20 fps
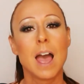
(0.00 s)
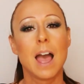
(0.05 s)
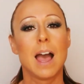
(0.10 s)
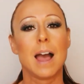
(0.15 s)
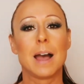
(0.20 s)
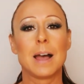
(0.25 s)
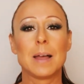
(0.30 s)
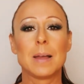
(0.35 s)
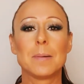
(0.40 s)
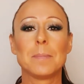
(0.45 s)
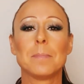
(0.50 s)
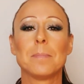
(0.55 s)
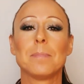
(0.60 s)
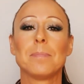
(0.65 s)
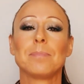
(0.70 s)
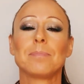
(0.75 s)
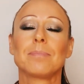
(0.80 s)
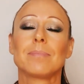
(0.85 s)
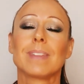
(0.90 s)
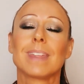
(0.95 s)

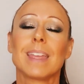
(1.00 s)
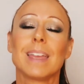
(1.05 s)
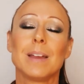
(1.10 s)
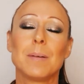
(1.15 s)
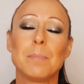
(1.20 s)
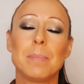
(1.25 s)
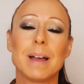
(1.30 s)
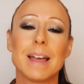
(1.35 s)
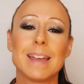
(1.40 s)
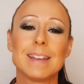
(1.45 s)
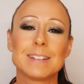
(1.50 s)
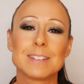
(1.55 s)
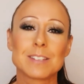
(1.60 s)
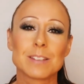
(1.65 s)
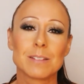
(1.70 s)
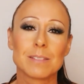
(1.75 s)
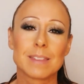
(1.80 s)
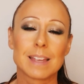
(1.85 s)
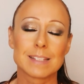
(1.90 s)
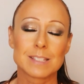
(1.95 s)
But
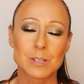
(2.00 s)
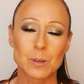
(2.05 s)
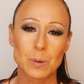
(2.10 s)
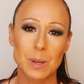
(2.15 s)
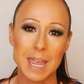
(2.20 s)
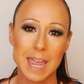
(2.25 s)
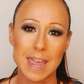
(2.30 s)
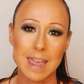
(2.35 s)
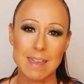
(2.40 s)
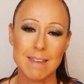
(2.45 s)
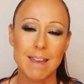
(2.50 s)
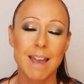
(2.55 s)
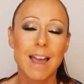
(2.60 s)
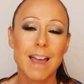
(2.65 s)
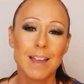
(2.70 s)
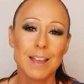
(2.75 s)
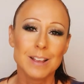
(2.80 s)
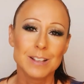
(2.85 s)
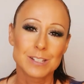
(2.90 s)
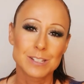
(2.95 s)
that's okay.
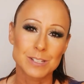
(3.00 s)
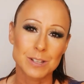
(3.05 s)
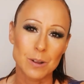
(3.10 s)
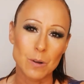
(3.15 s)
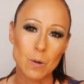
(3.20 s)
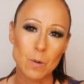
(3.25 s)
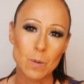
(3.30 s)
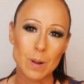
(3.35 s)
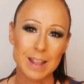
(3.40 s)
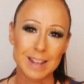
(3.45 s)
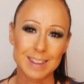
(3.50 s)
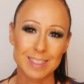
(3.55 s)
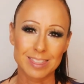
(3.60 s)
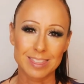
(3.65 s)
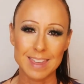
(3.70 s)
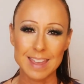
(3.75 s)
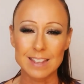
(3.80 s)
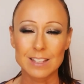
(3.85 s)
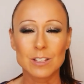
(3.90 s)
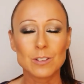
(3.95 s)
So
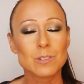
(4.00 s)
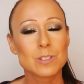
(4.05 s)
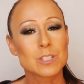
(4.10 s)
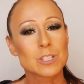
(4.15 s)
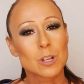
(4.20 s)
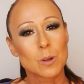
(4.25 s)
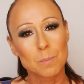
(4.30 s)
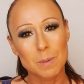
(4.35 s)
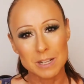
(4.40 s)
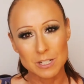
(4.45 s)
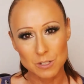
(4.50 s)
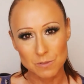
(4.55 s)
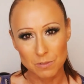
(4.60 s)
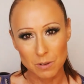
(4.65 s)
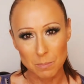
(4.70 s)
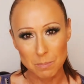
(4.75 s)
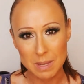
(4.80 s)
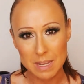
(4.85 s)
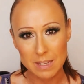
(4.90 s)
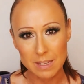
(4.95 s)
thank you so much for
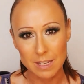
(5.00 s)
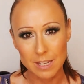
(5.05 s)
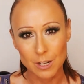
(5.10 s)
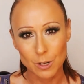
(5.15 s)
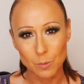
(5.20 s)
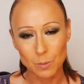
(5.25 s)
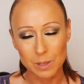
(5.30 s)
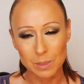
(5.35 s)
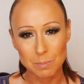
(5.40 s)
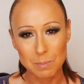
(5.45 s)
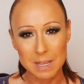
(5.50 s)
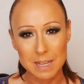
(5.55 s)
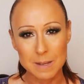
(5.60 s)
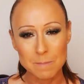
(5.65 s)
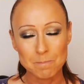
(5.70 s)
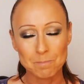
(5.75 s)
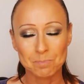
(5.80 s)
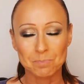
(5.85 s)
being here with me.